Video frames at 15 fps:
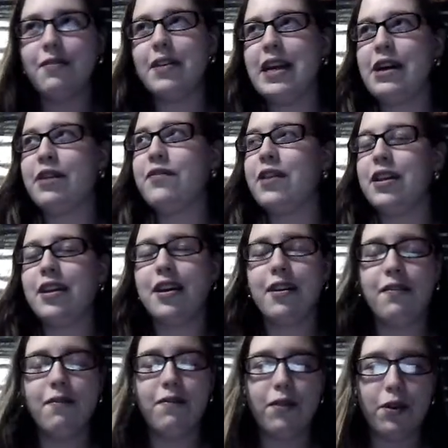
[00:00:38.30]
Right now I've got
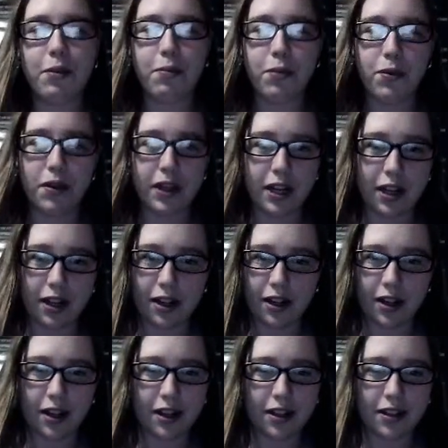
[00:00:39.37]
like very poor
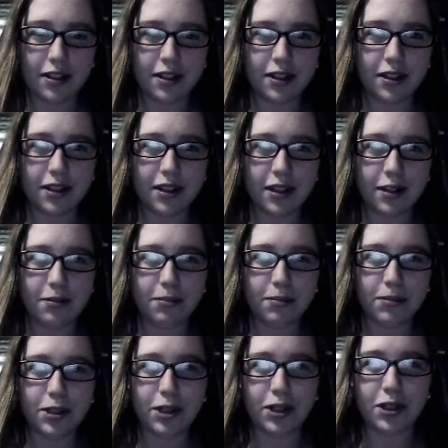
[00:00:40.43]
lighting and
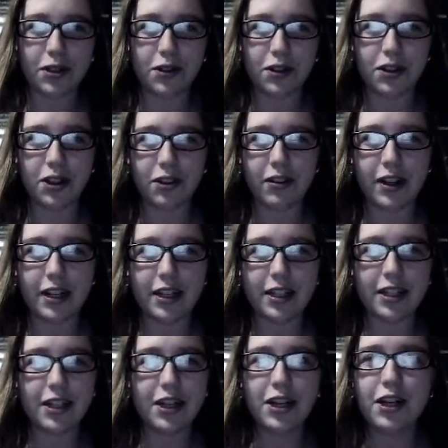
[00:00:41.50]
I'm sure I don't look the
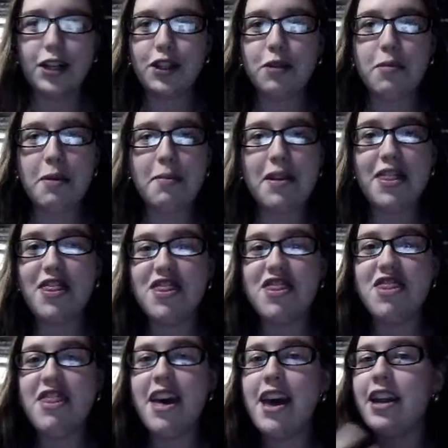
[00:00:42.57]
greatest, so maybe
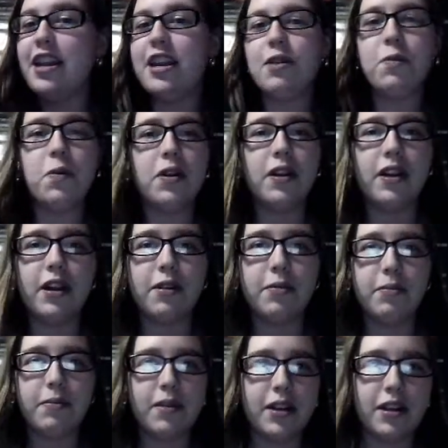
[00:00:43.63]
then it will
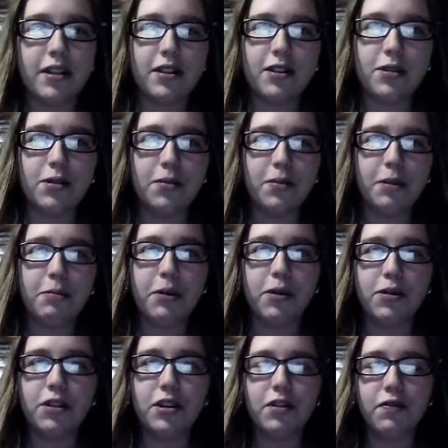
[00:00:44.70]
allow it to be
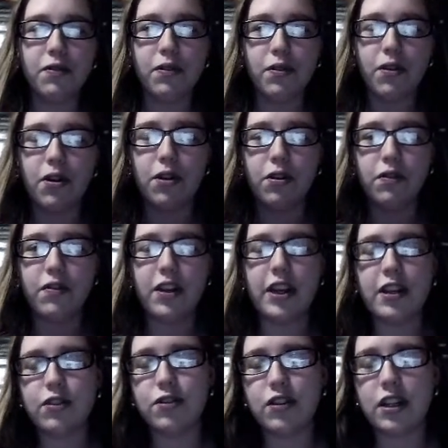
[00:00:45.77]
posted for all of the
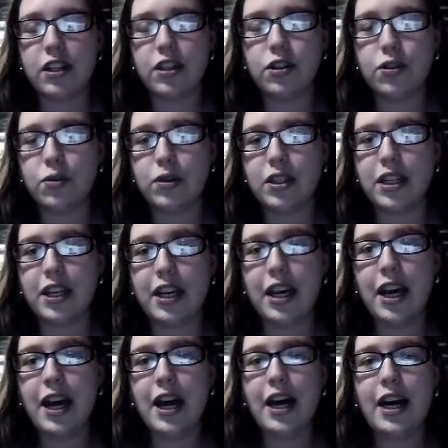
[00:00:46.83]
internet to see.
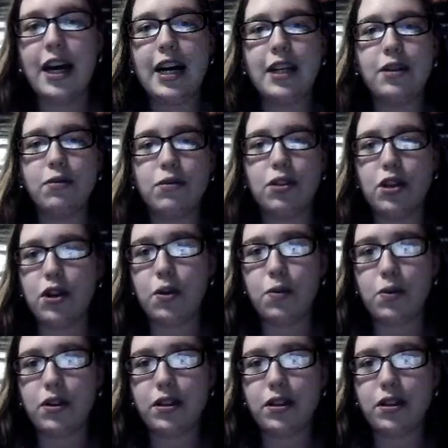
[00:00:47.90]
I don't know.